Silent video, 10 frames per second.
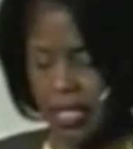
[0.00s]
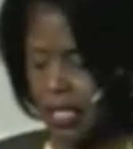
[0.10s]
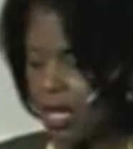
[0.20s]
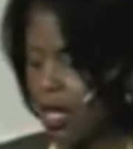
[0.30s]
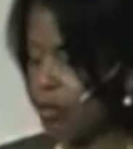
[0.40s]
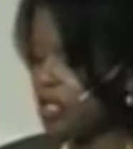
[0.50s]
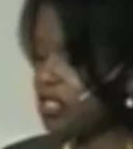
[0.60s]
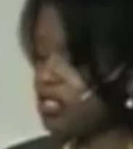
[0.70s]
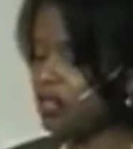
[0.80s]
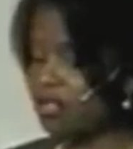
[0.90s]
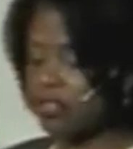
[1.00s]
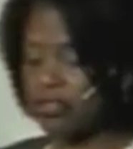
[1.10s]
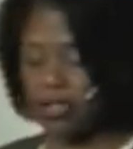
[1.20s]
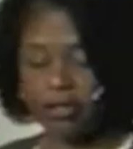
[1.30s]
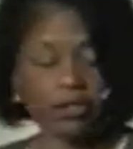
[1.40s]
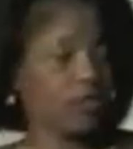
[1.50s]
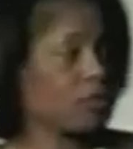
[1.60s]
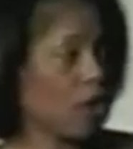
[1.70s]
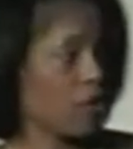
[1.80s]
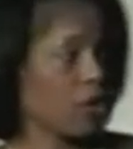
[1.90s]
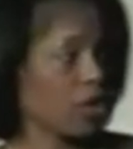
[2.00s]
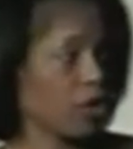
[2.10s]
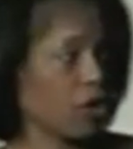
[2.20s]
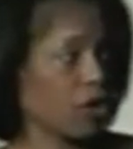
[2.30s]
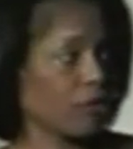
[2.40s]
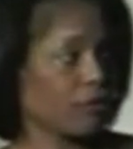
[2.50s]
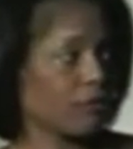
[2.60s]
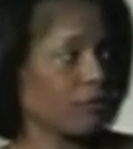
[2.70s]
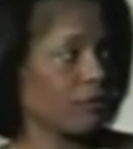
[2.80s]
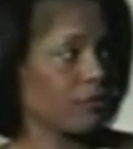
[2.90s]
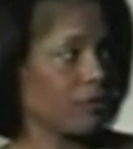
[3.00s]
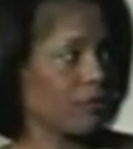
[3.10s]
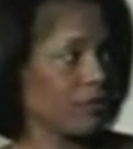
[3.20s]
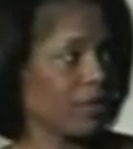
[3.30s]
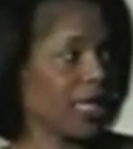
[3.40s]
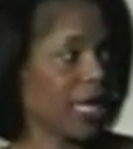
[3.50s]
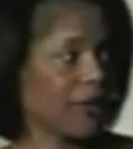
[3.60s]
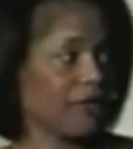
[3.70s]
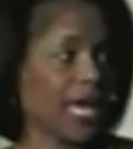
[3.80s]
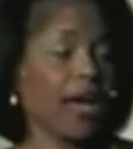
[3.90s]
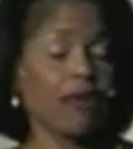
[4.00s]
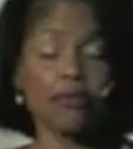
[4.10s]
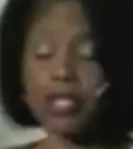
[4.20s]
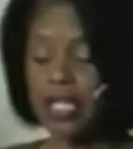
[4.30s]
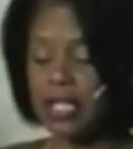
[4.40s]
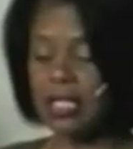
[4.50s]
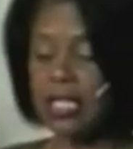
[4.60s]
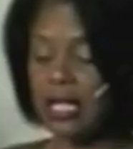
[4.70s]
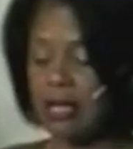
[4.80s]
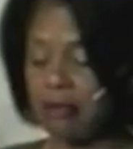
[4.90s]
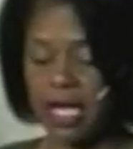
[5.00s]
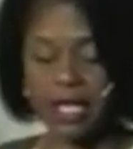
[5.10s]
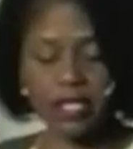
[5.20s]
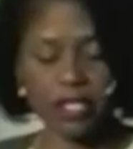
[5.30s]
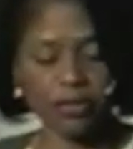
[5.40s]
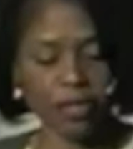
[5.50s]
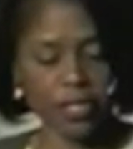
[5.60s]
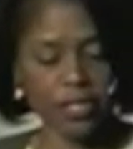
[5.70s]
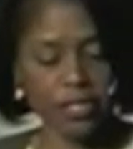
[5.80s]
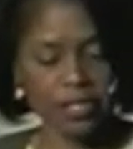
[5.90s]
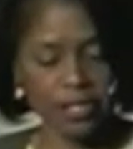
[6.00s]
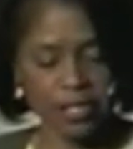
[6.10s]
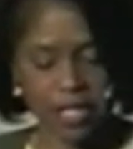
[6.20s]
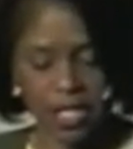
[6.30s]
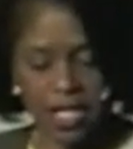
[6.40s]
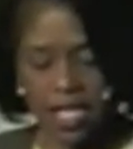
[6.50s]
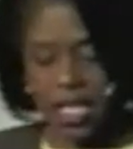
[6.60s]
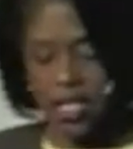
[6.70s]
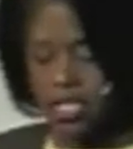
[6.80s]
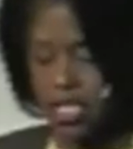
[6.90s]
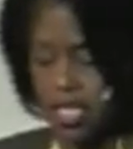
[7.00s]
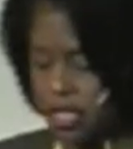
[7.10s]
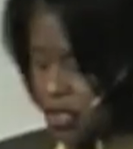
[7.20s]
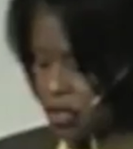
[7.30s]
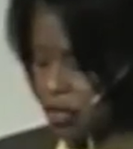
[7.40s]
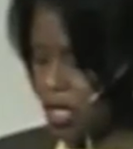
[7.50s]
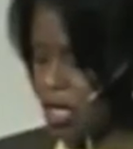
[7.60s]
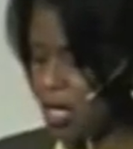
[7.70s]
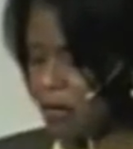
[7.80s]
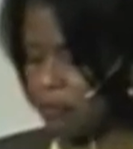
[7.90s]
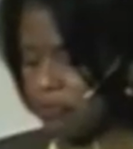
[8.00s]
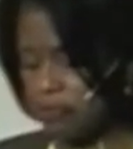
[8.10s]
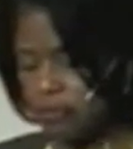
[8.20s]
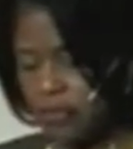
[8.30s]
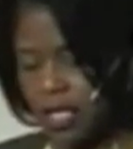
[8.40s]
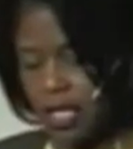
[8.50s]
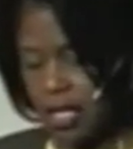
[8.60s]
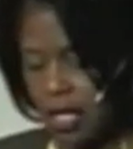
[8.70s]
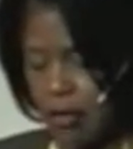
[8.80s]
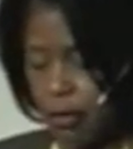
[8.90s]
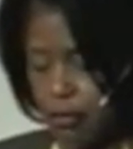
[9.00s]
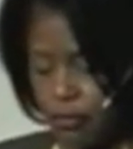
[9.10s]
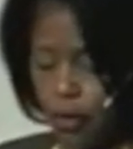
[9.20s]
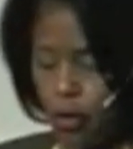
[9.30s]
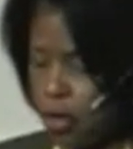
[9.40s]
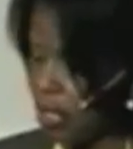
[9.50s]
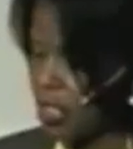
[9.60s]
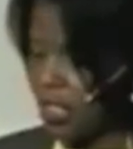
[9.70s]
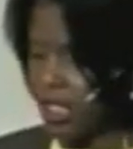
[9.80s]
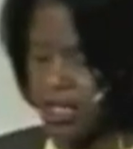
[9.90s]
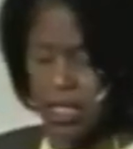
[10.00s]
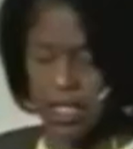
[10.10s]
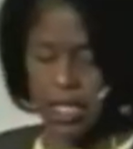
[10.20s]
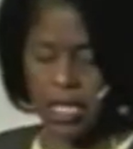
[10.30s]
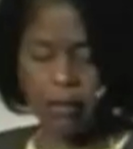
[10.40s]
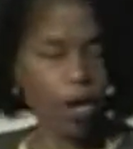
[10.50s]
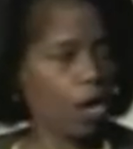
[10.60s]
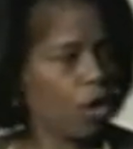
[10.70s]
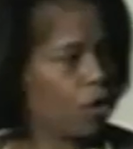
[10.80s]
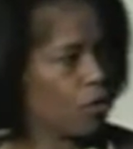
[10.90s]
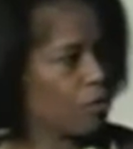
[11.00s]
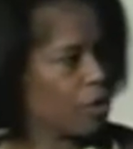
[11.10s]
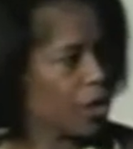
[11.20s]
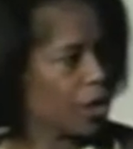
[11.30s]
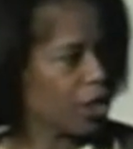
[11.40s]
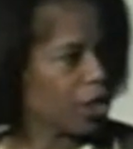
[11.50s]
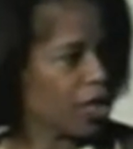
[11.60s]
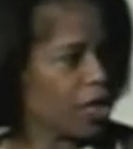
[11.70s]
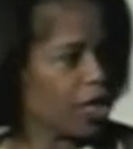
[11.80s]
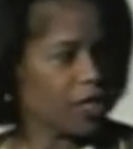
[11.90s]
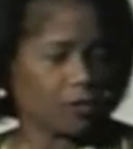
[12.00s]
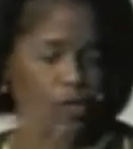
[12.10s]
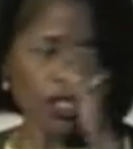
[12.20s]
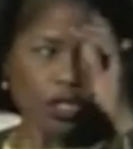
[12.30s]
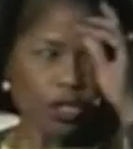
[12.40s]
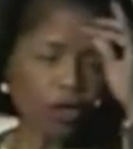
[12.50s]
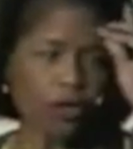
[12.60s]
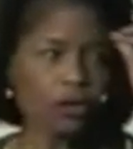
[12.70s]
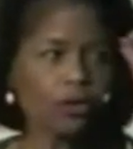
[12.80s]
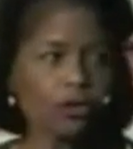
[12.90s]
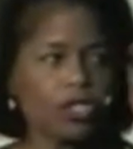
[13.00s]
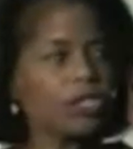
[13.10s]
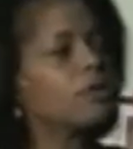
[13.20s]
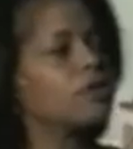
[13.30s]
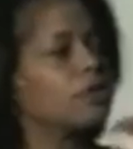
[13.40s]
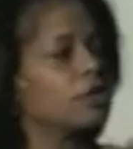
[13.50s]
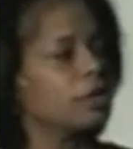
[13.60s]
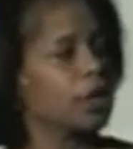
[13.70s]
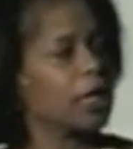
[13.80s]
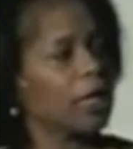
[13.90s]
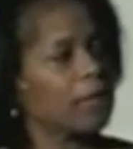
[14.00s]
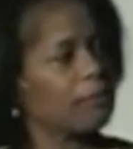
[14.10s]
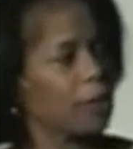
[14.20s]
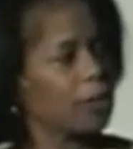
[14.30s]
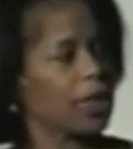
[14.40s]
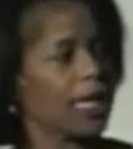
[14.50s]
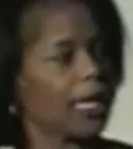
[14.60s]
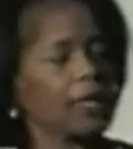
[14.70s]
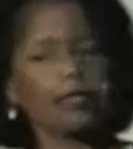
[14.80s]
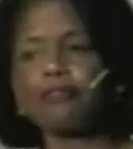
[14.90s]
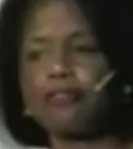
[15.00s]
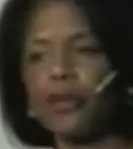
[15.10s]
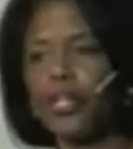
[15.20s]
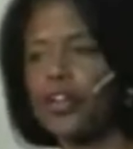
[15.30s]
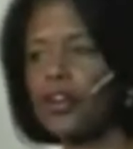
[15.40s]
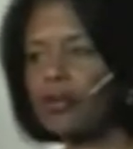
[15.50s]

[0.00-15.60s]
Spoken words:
Oh, but did you also notice the wall color? Yeah, that really made a difference. Here's another before in this same home. It's a huge, like, bowling alley foyer.